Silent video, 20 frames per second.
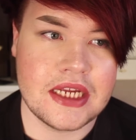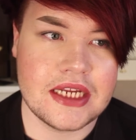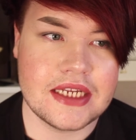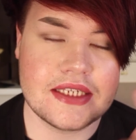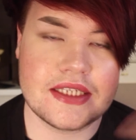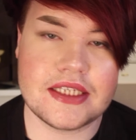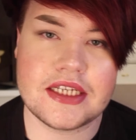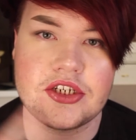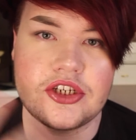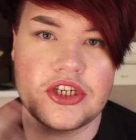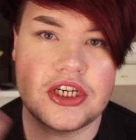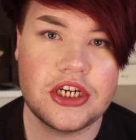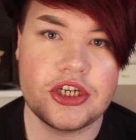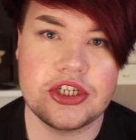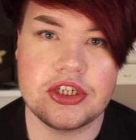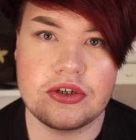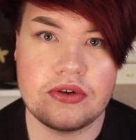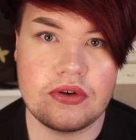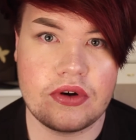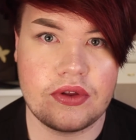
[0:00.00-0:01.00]

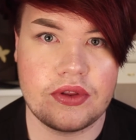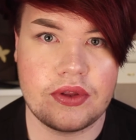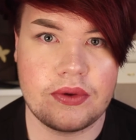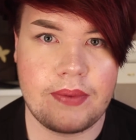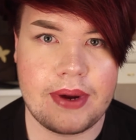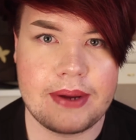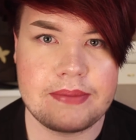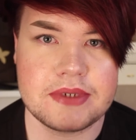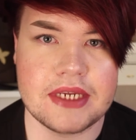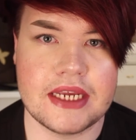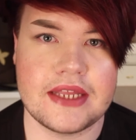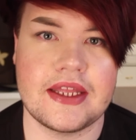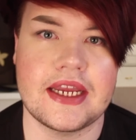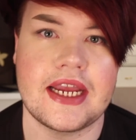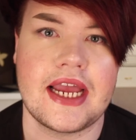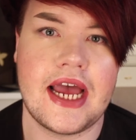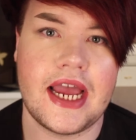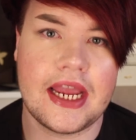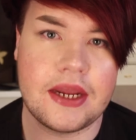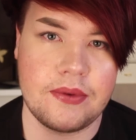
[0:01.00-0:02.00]
situation going on their website, like
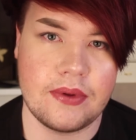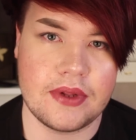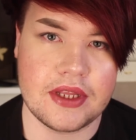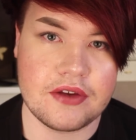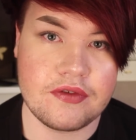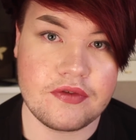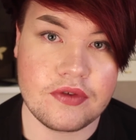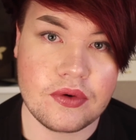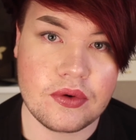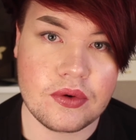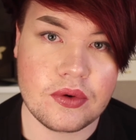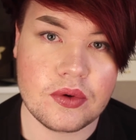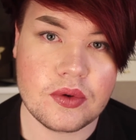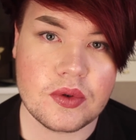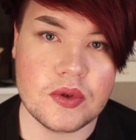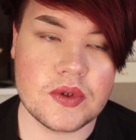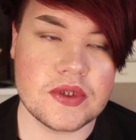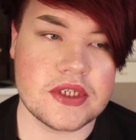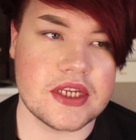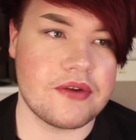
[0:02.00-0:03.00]
high quality
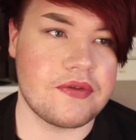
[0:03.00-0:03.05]
photos,